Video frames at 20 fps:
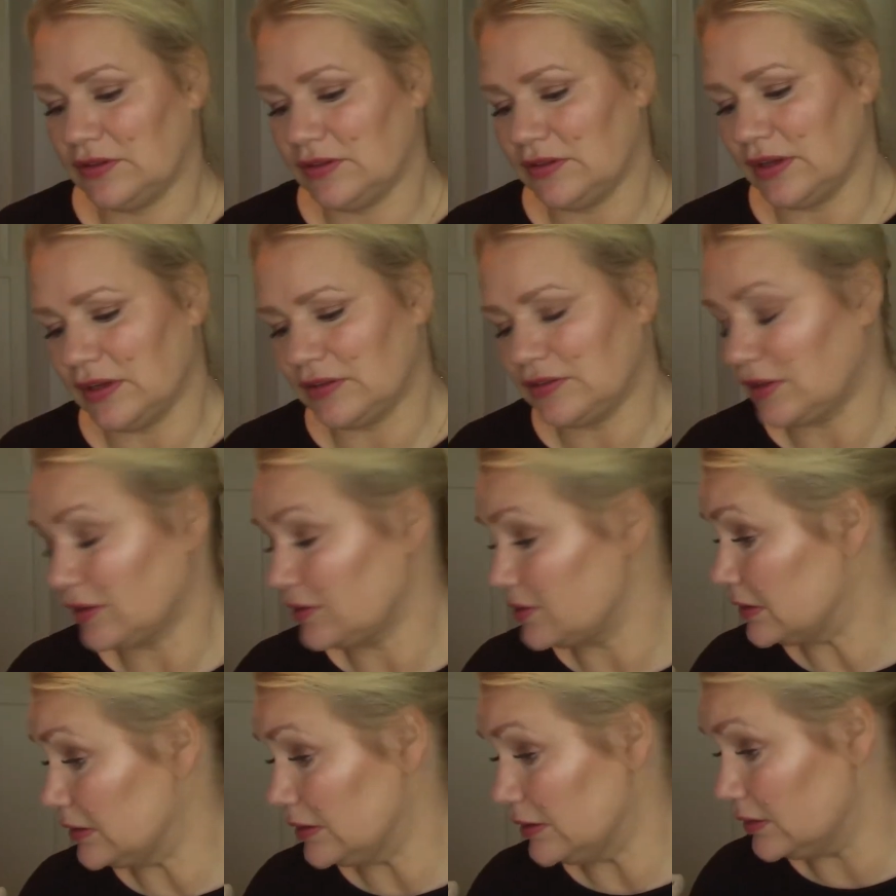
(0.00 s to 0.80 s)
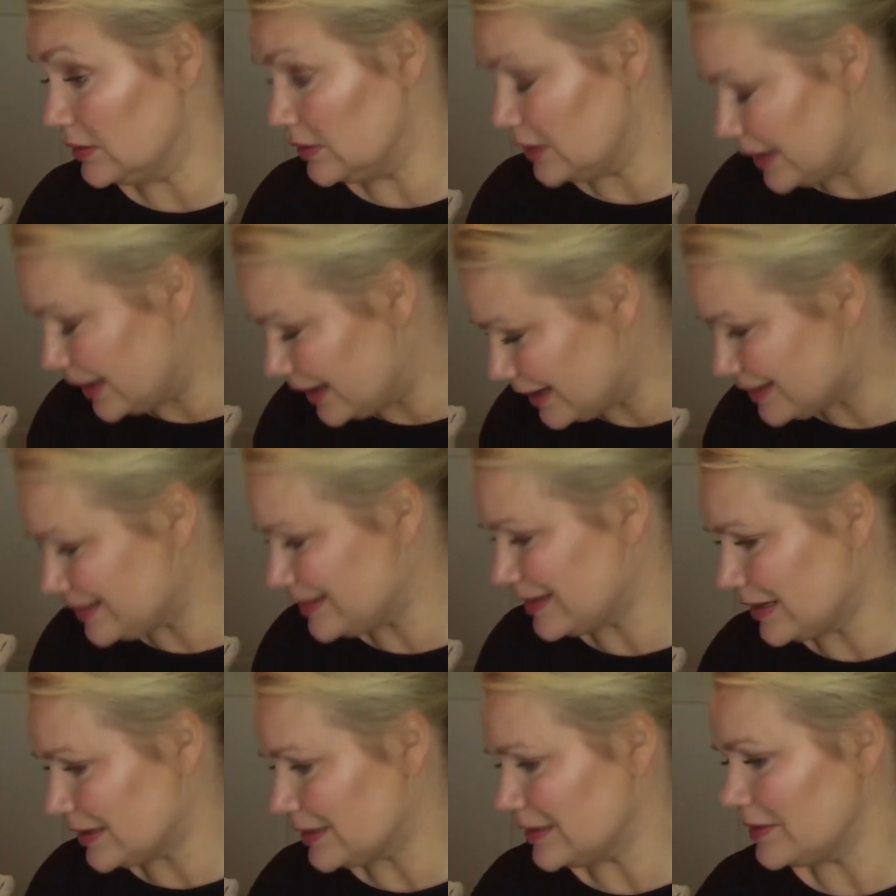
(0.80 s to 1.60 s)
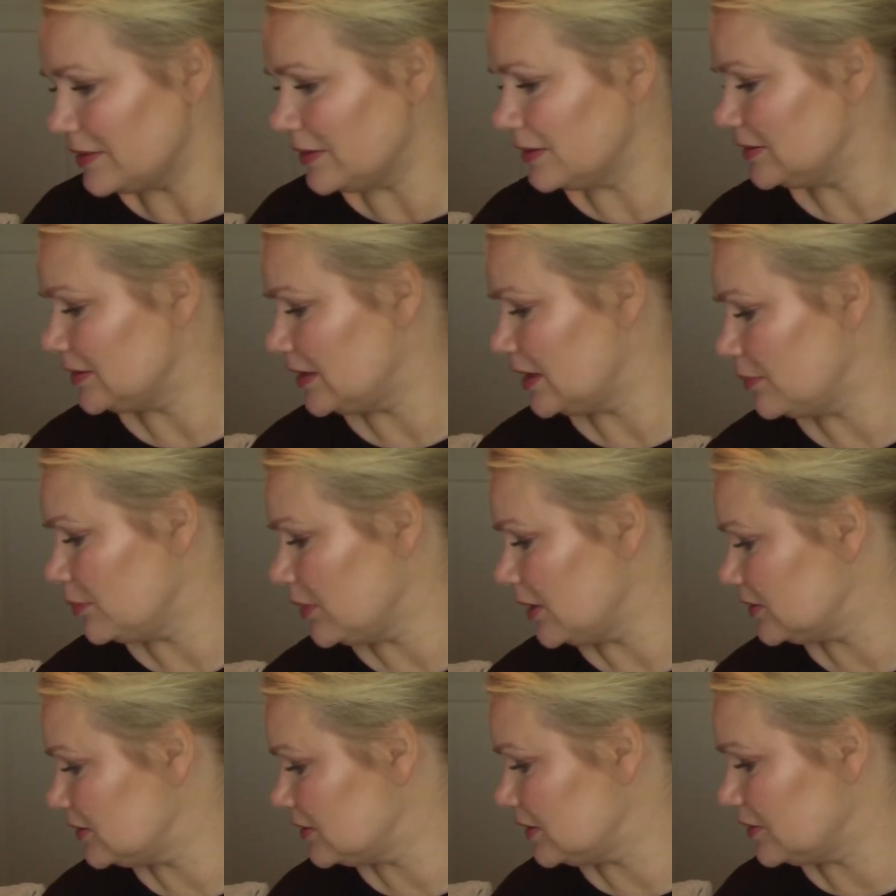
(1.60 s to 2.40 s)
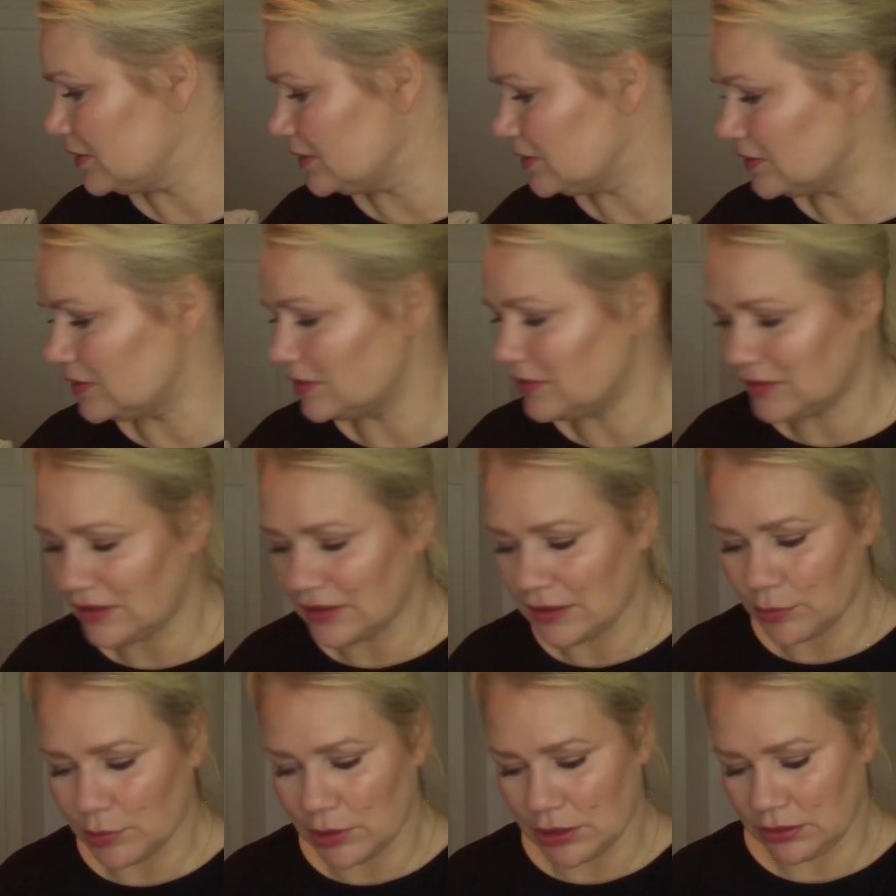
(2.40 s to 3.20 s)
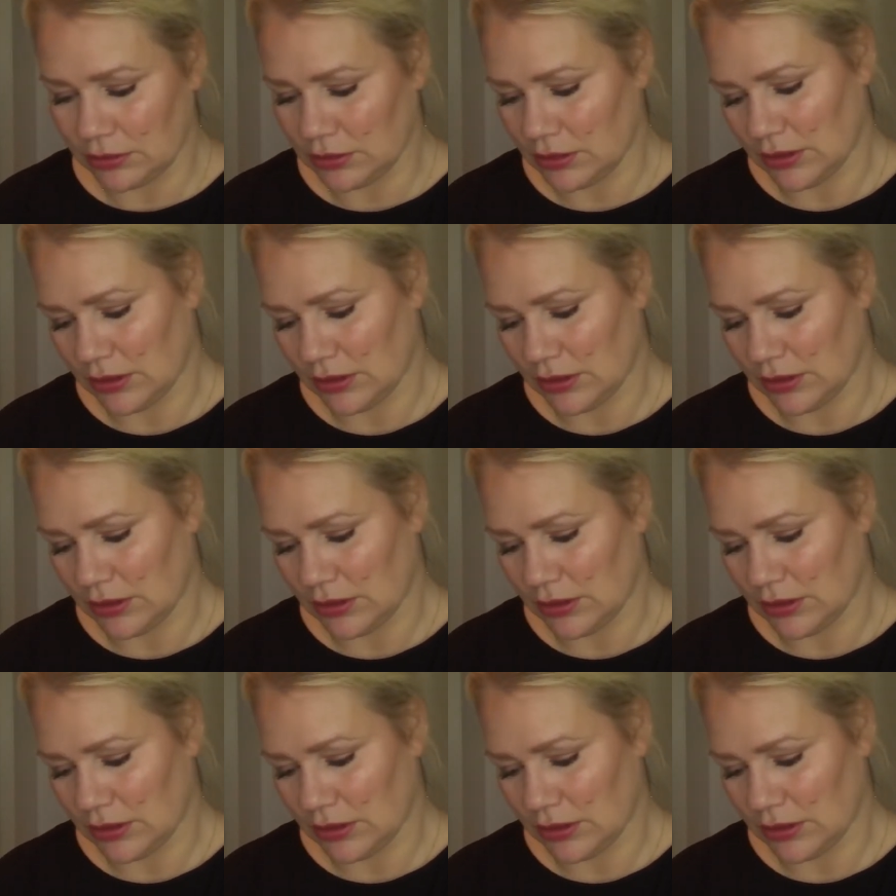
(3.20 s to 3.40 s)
exactly the same as in this Stila one,